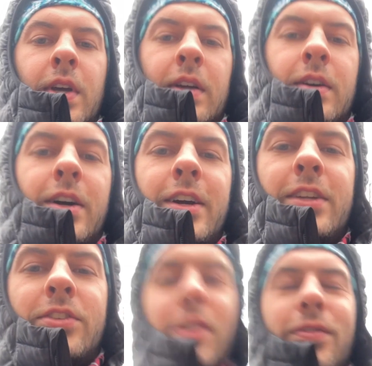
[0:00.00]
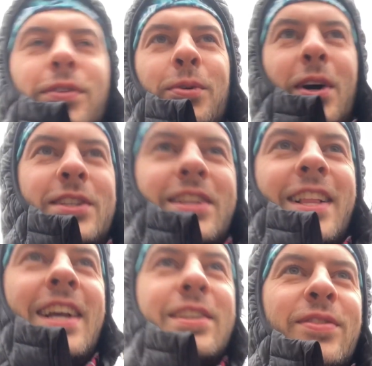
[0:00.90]
All right, so if you watched the
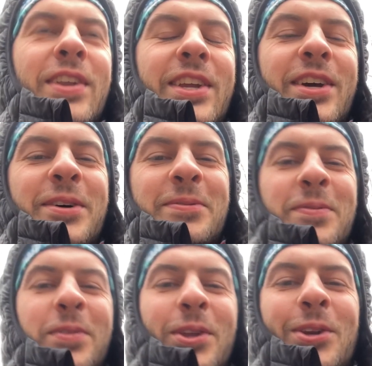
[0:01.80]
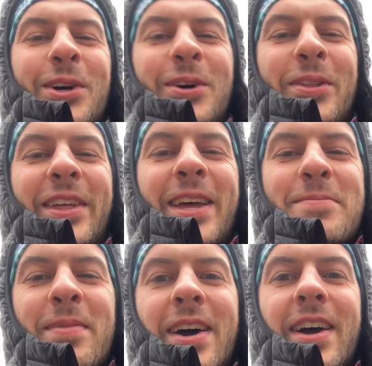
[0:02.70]
last video, you know that
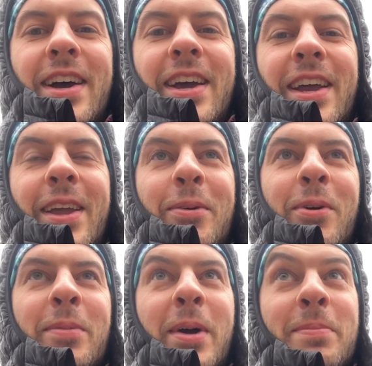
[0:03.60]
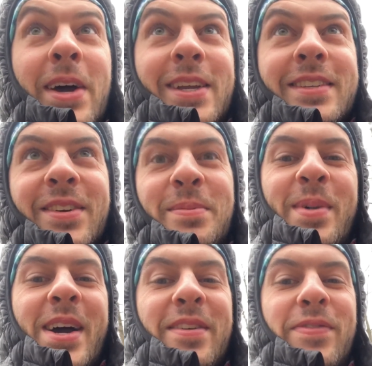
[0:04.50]
one of my mics on
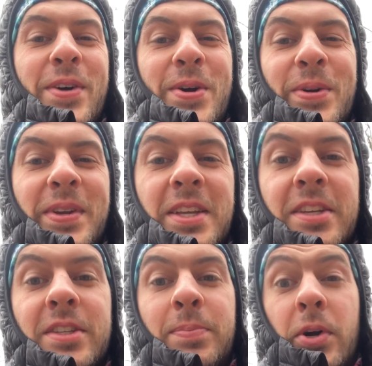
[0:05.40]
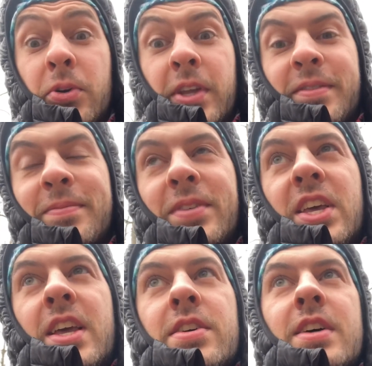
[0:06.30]
my phone is broken.
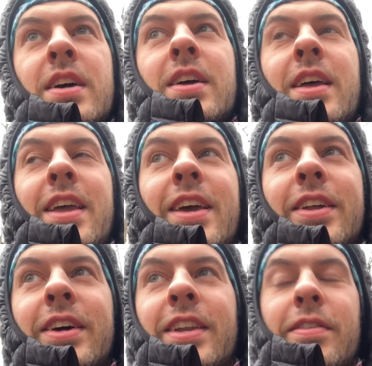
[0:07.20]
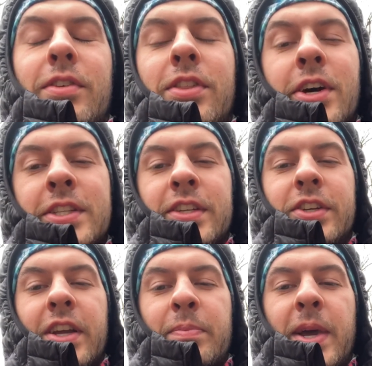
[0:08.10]
And I never thought to
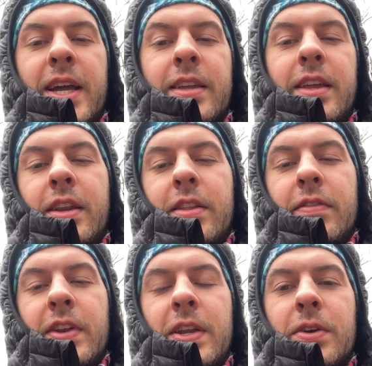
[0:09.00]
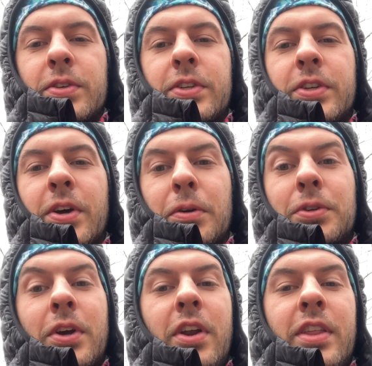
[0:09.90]
check back any of the videos. So
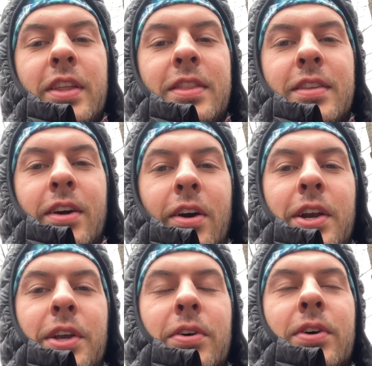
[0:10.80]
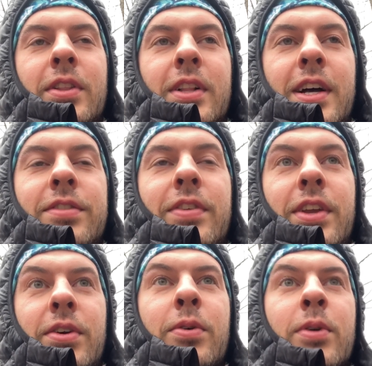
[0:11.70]
sorry that the audio on the last
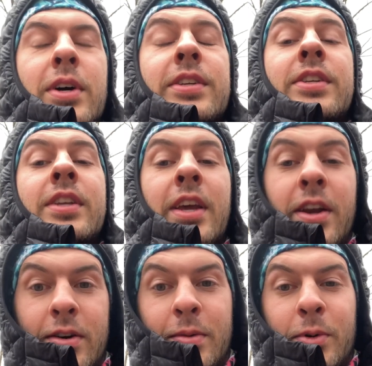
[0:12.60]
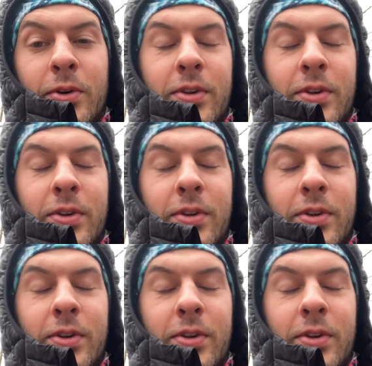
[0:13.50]
video was terrible.